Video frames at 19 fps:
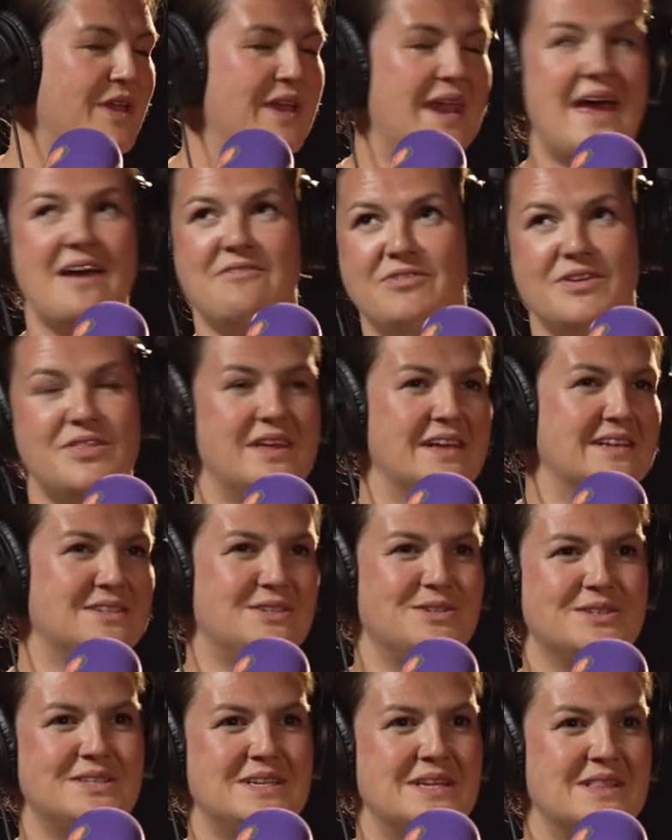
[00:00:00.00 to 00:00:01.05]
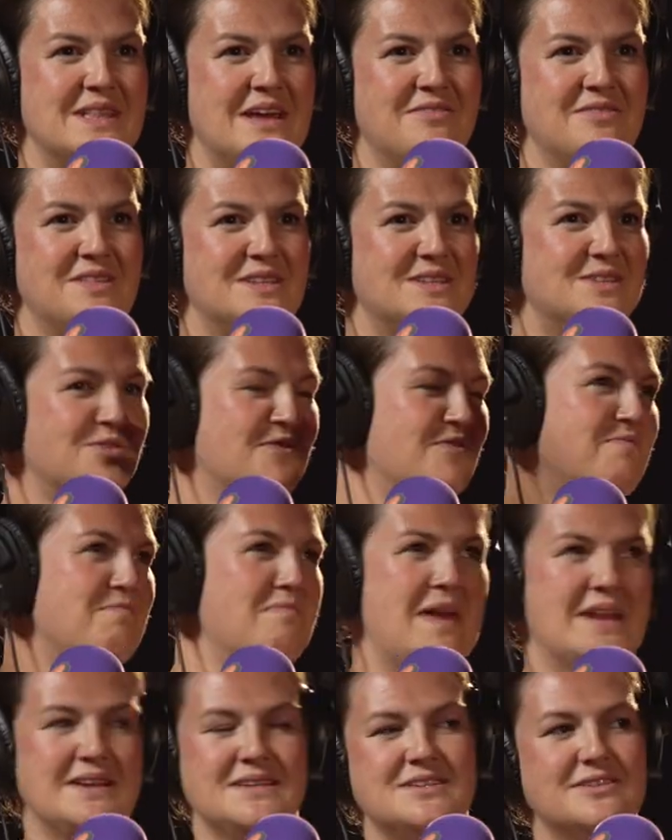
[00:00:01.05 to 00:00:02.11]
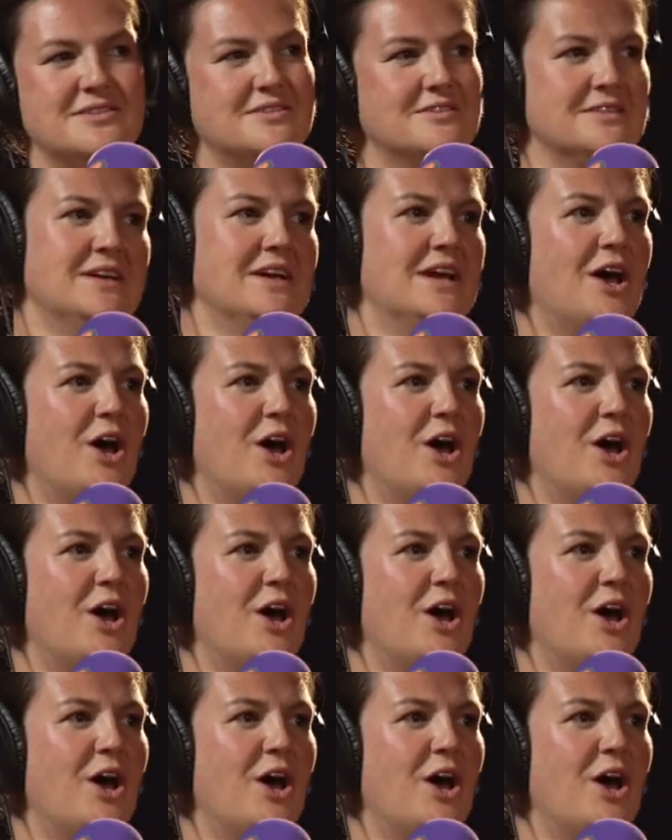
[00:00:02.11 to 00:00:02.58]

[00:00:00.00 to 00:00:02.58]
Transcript: and everything's just in there in this sort of mental